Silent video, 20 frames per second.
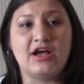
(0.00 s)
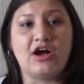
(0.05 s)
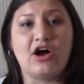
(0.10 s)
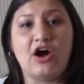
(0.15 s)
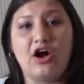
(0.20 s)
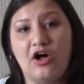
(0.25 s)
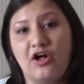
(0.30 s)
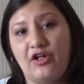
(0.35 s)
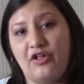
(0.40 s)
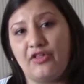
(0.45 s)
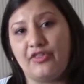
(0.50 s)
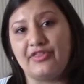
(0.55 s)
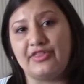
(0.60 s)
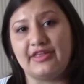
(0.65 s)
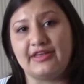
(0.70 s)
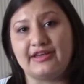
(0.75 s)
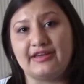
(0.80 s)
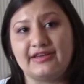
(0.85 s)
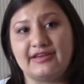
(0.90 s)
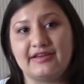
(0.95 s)
all
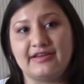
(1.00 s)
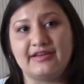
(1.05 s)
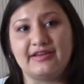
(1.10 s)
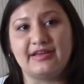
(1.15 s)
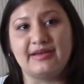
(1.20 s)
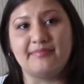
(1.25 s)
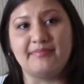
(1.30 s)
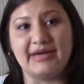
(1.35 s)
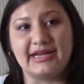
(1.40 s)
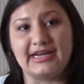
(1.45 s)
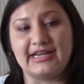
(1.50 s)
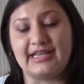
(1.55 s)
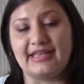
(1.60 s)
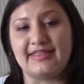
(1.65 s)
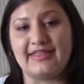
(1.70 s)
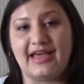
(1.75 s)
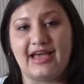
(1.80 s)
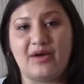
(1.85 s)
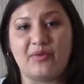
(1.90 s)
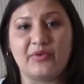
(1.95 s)
the money
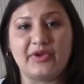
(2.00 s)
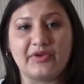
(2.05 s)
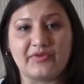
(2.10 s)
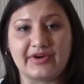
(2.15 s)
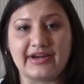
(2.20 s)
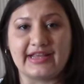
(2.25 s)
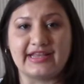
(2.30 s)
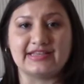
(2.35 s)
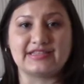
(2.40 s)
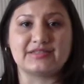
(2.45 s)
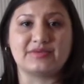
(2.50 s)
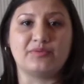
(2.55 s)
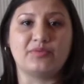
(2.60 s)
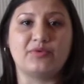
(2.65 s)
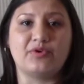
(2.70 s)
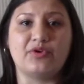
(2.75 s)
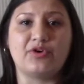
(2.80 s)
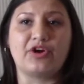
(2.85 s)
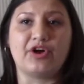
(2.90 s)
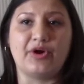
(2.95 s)
that we raise
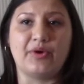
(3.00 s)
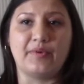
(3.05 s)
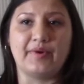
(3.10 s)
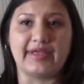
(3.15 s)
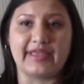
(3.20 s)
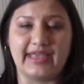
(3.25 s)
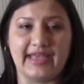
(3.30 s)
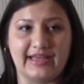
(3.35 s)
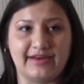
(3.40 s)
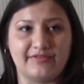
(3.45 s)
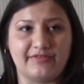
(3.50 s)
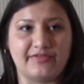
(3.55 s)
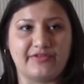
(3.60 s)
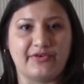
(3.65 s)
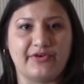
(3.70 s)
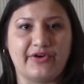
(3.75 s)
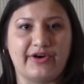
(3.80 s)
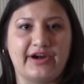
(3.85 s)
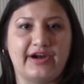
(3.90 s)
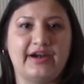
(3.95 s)
will go again
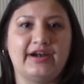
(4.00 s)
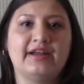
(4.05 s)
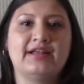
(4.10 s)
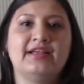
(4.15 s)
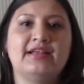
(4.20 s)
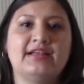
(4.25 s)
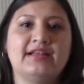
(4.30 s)
for